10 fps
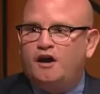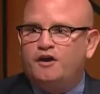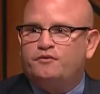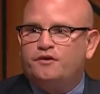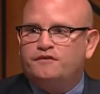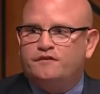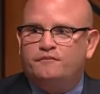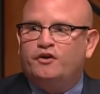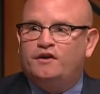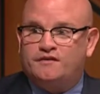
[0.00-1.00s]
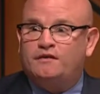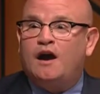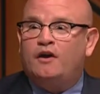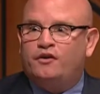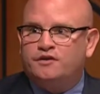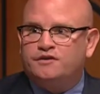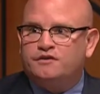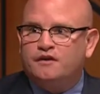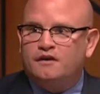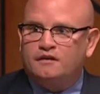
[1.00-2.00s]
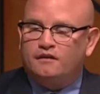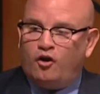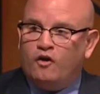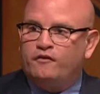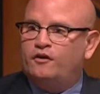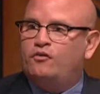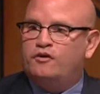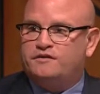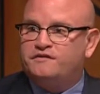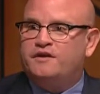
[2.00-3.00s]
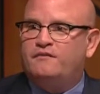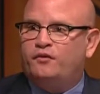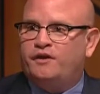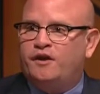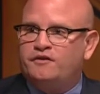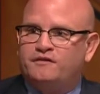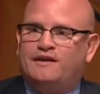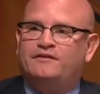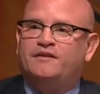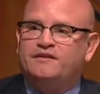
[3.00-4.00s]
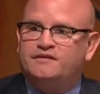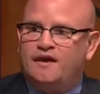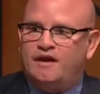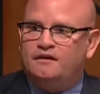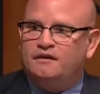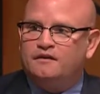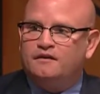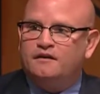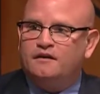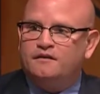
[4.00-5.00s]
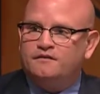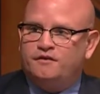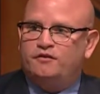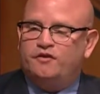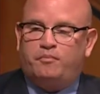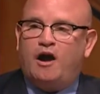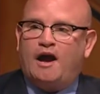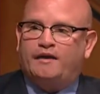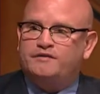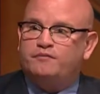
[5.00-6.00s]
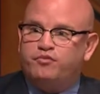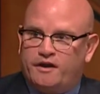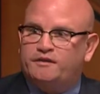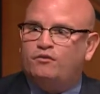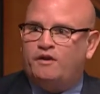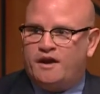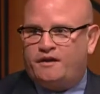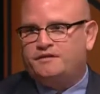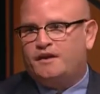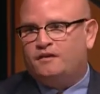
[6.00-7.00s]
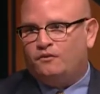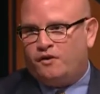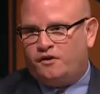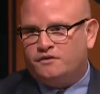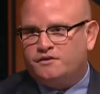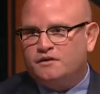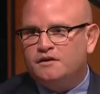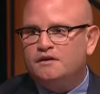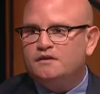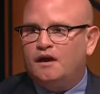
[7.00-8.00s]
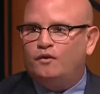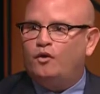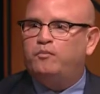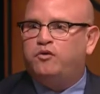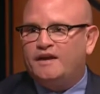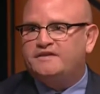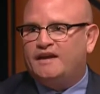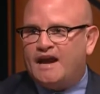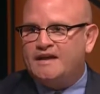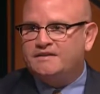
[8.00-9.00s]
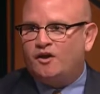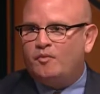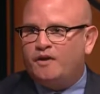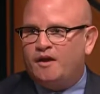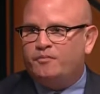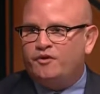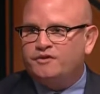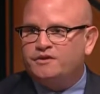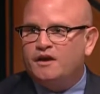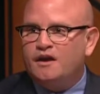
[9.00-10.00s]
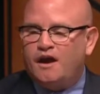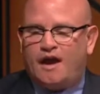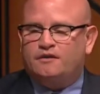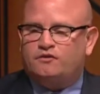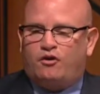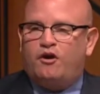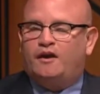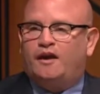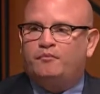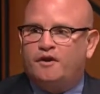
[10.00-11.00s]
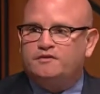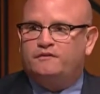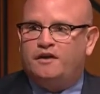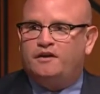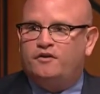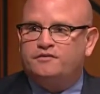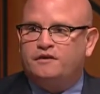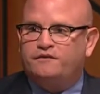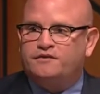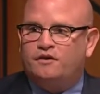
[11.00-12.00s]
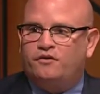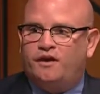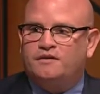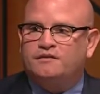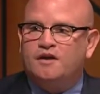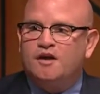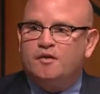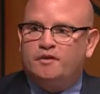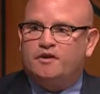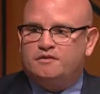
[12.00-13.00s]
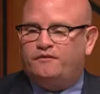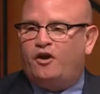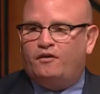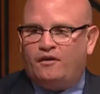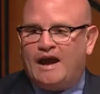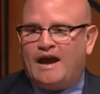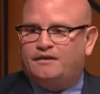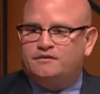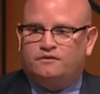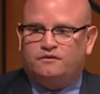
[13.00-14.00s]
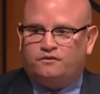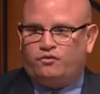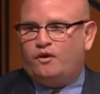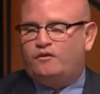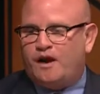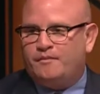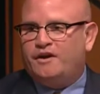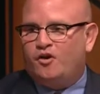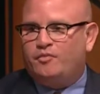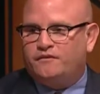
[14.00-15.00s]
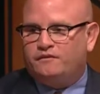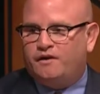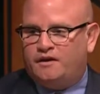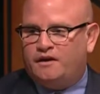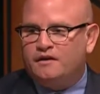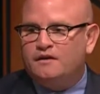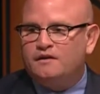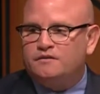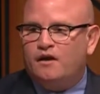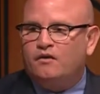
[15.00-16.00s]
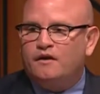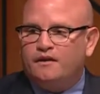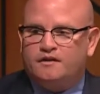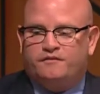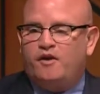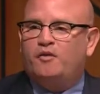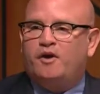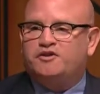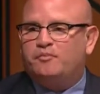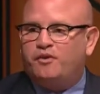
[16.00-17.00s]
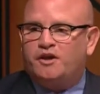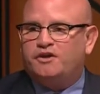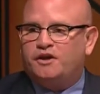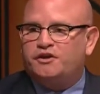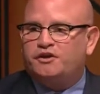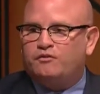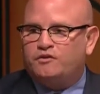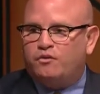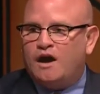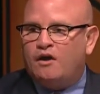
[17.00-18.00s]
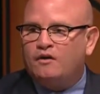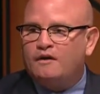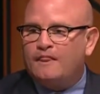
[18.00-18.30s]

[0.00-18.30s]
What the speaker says: hundreds of millions of dollars over a course of several years leave this state to the pockets of predatory out-of-state lawyers who are placing ads in our papers and targeting Pennsylvania nursing facilities because of our lax tort climate here in Pennsylvania. So it's very much a budget issue as well